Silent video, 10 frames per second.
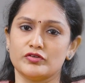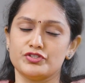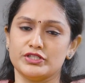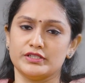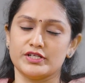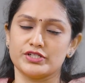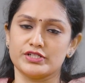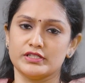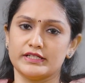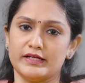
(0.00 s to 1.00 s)
of
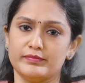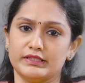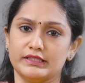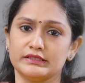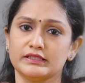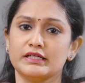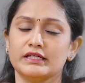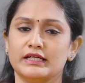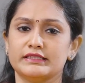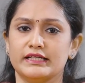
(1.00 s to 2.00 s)
gestational diabetes,
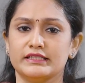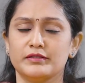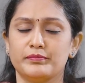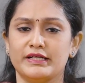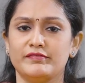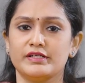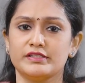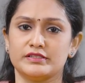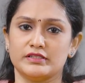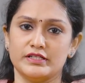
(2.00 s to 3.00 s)
it's either the
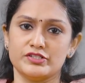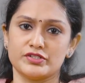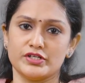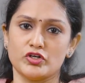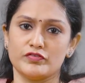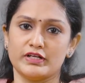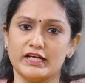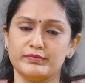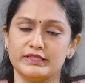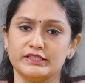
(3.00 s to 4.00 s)
previous history of
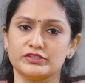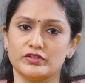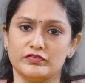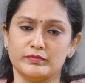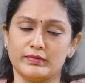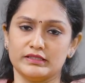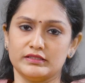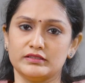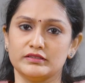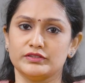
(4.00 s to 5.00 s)
diabetes of the
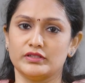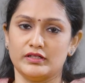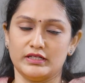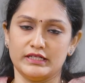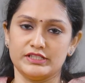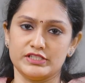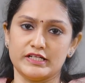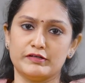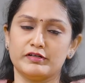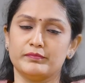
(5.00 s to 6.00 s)
mother and she's
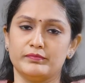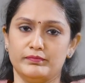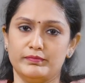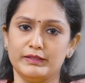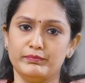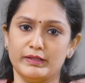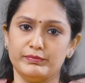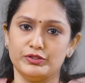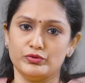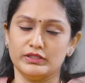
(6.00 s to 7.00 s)
delivered a big
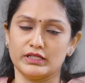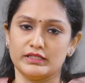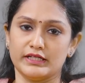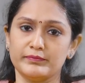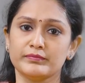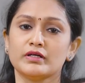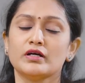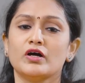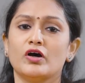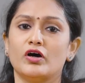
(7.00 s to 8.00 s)
baby during that time,
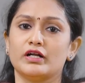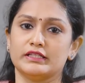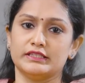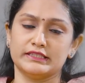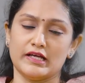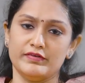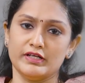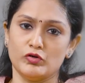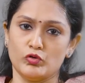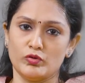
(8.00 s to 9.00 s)
or she's having
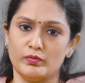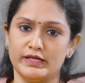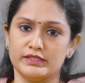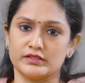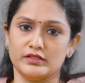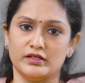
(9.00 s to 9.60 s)
an overweight